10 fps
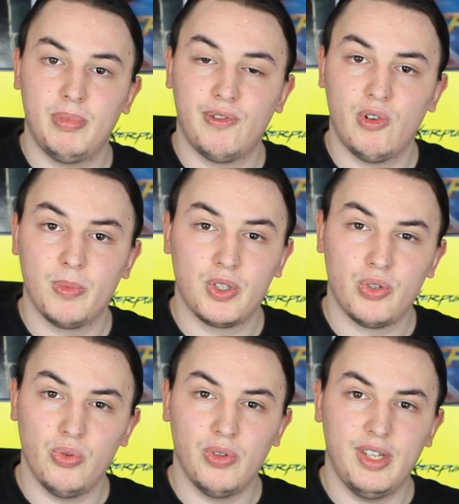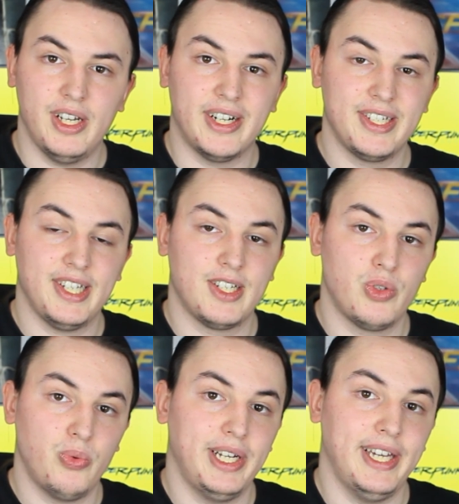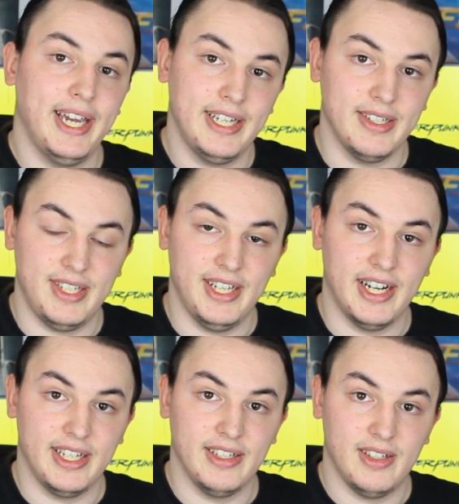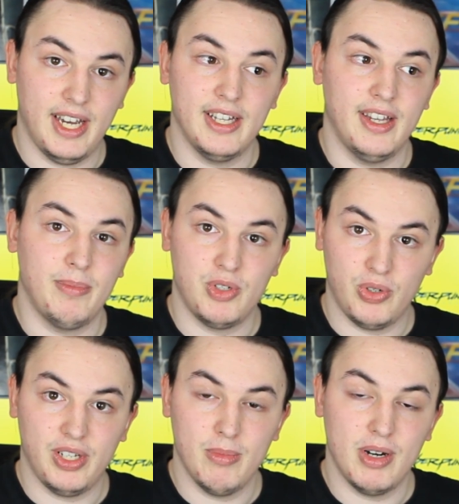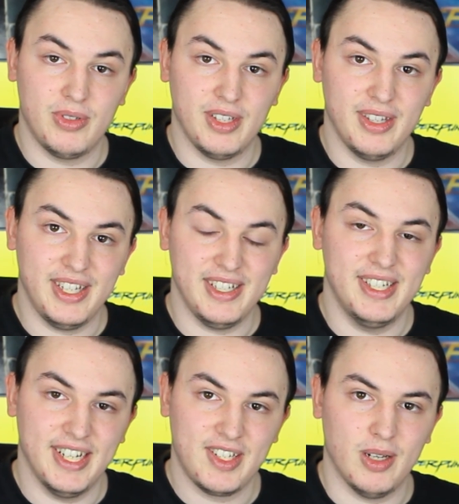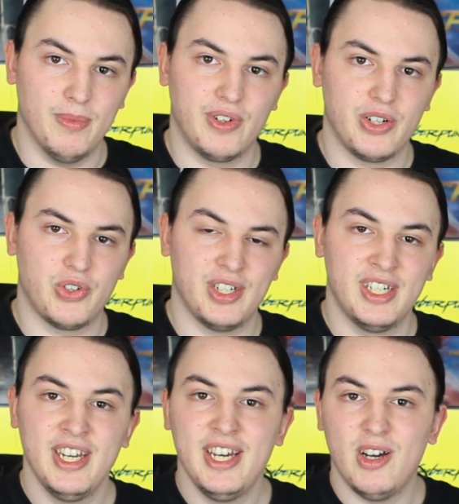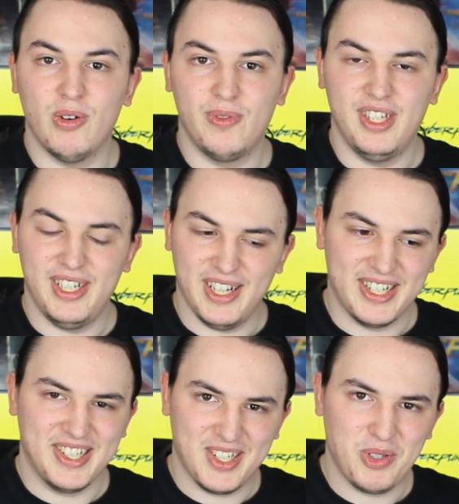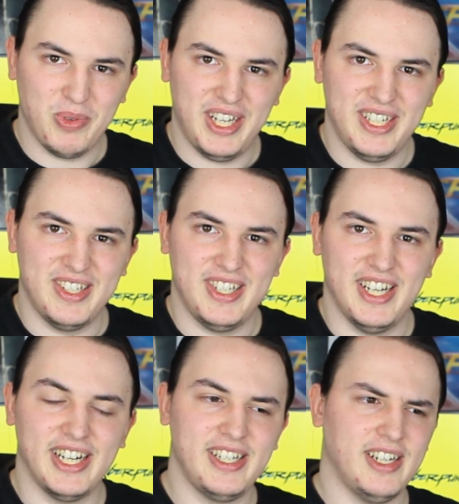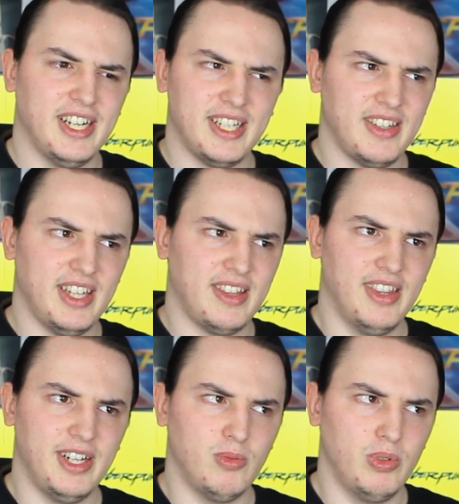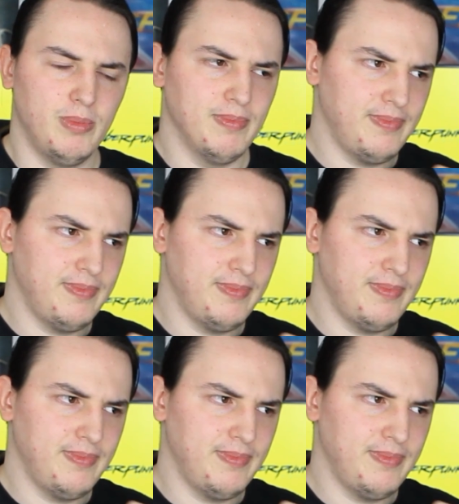in performance to the RTX 2080 Ti and I'm talking about the desktop version of the RTX 2080 Ti, not that there would